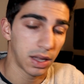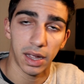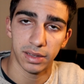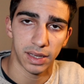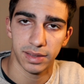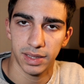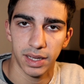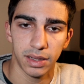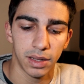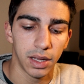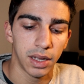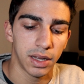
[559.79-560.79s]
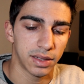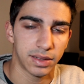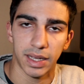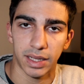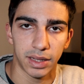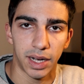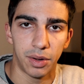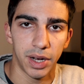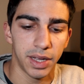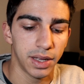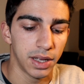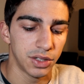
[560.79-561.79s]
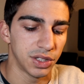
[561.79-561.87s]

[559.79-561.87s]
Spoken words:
as I said, it's like clarity,